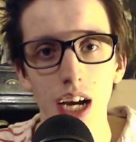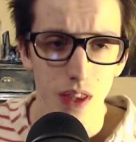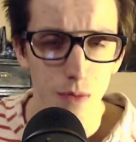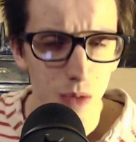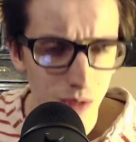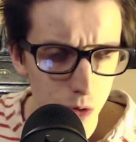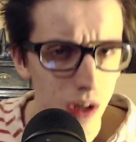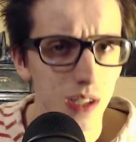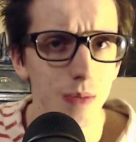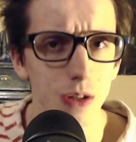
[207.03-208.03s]
The movie
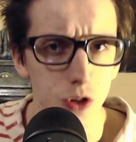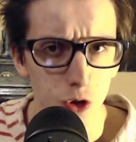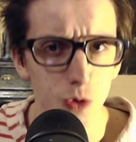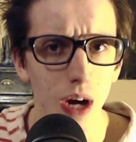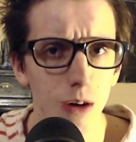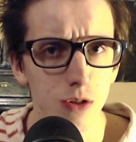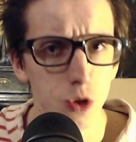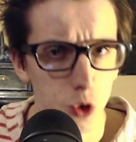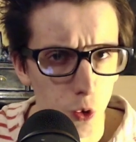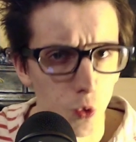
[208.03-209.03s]
runs about 2 hours and
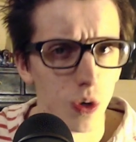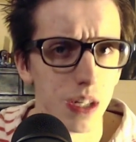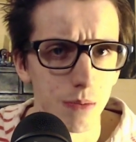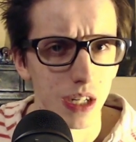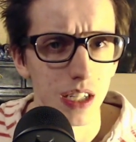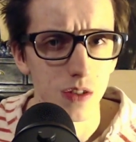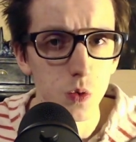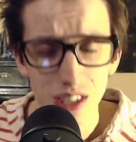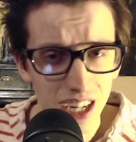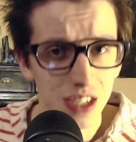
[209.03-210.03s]
20 minutes,
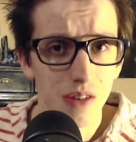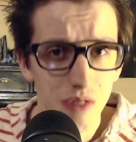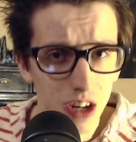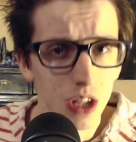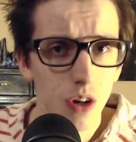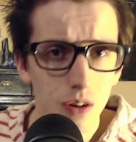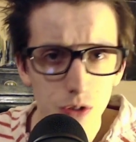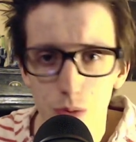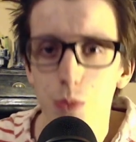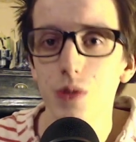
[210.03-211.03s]
which is actually fairly long
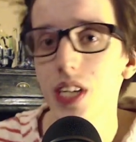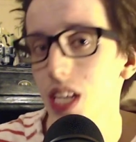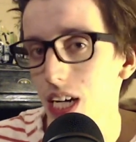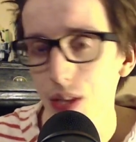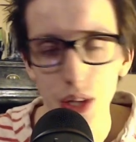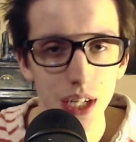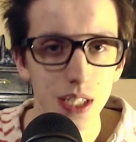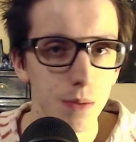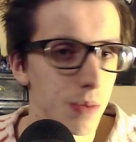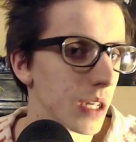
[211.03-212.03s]
for a movie like
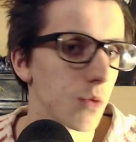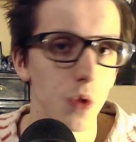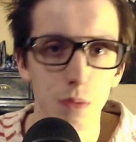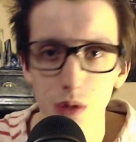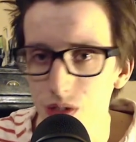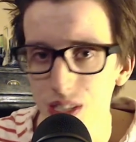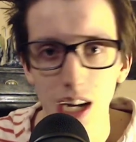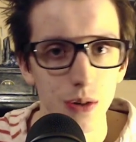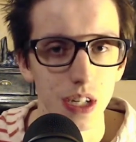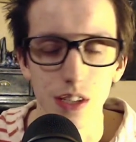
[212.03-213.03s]
this, but with movies
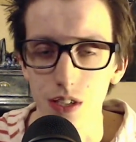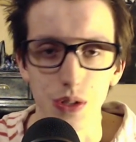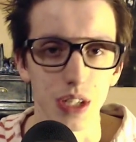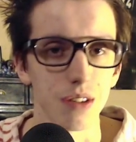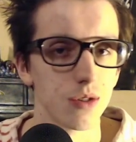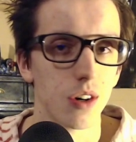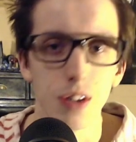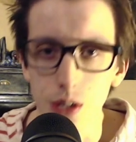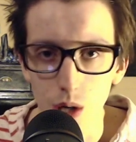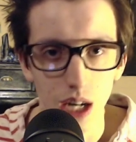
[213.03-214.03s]
nowadays just getting
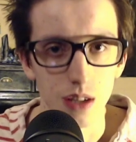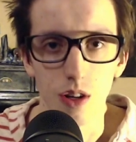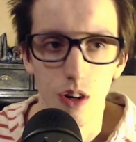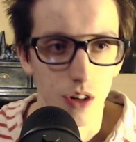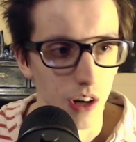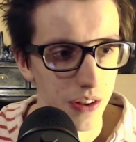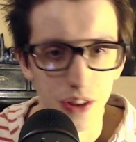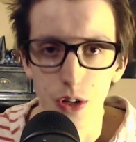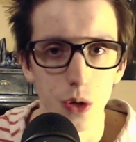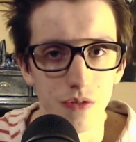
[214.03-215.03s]
longer and longer, I think
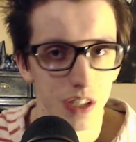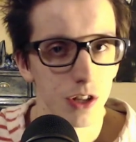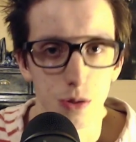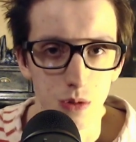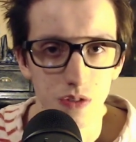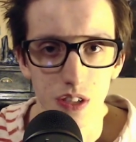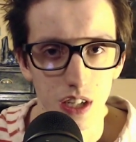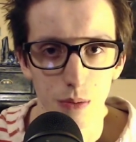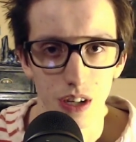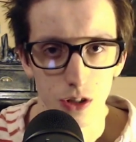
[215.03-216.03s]
the new Avengers movie is going
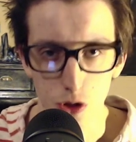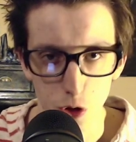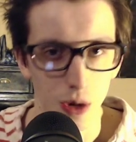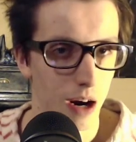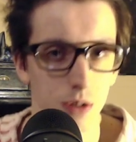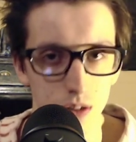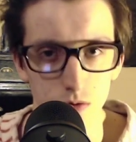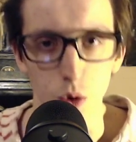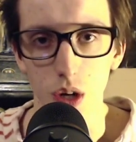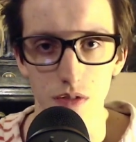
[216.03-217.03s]
to be like 2 hours and
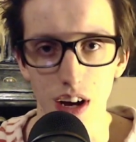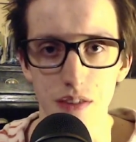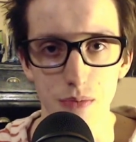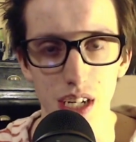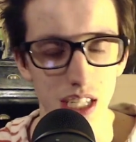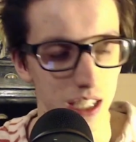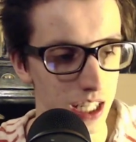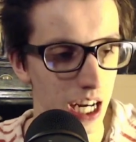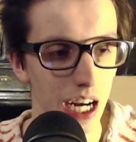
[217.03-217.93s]
45 minutes.